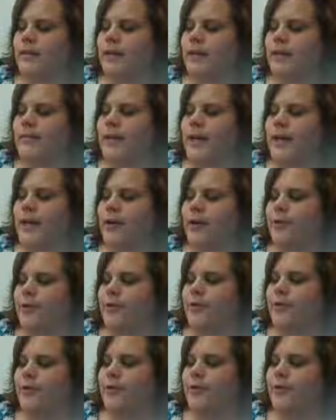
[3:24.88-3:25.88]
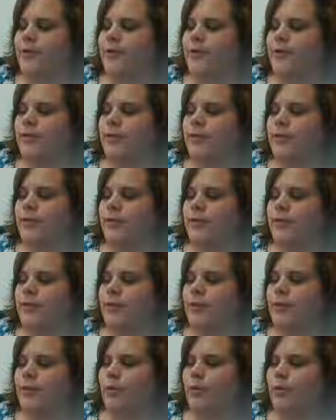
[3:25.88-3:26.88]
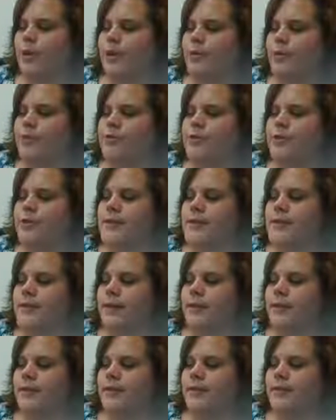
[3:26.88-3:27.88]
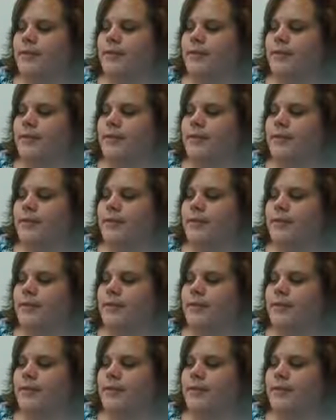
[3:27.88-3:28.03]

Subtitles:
about what you just said.